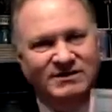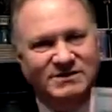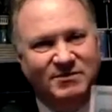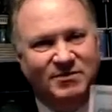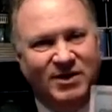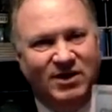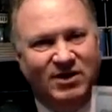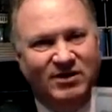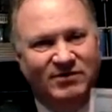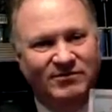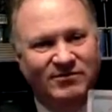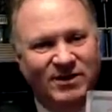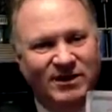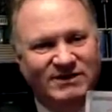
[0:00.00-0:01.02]
is a
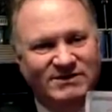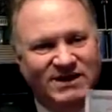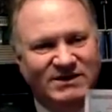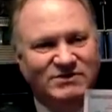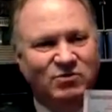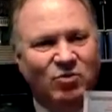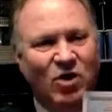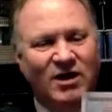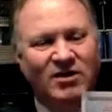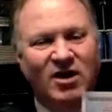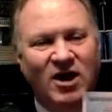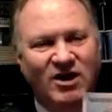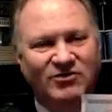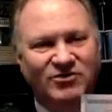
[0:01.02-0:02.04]
bill. It says
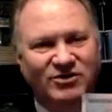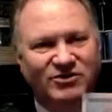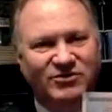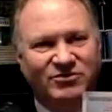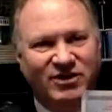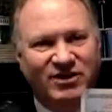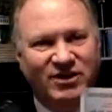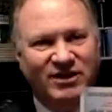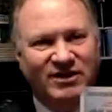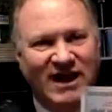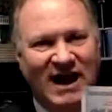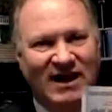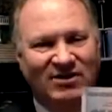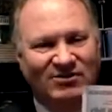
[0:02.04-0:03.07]
$100
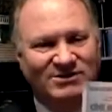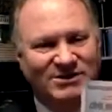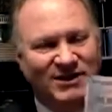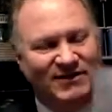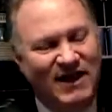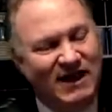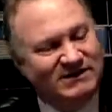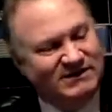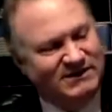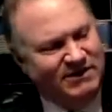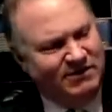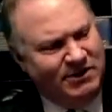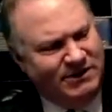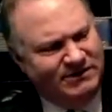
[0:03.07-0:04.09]
trillion, and that
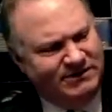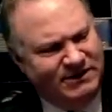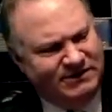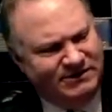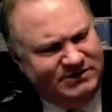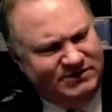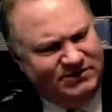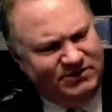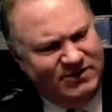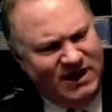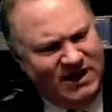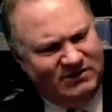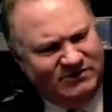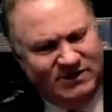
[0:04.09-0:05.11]
series is
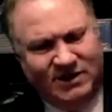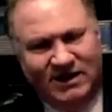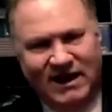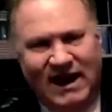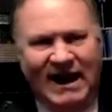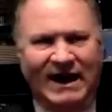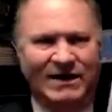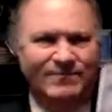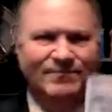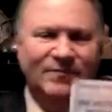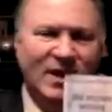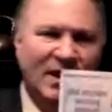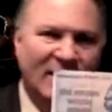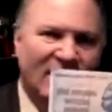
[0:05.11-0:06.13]
2008.
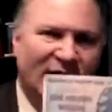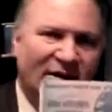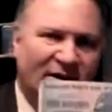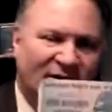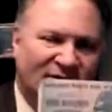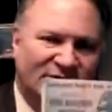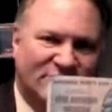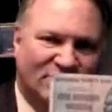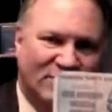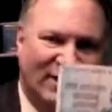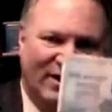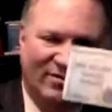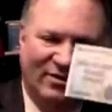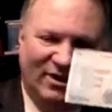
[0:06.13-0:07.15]
So
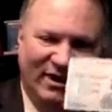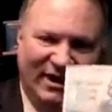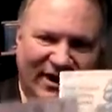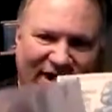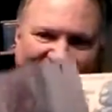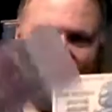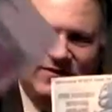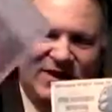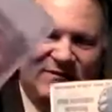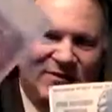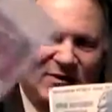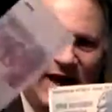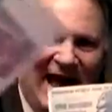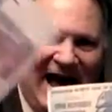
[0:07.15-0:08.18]
literally, even
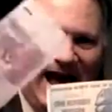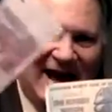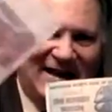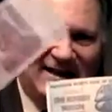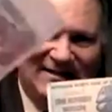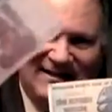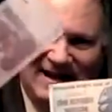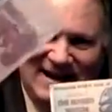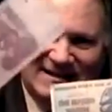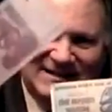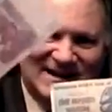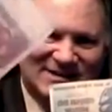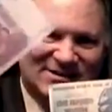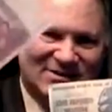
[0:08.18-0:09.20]
if you had
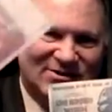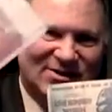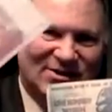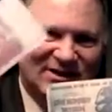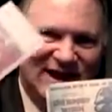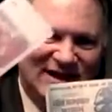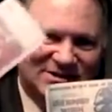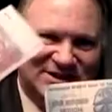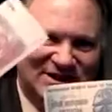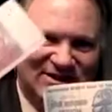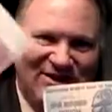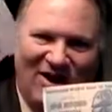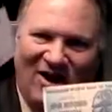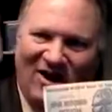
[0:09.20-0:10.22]
these in circulation
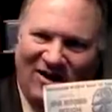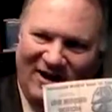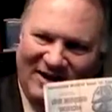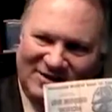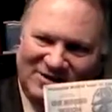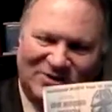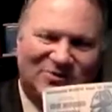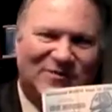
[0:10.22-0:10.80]
at all in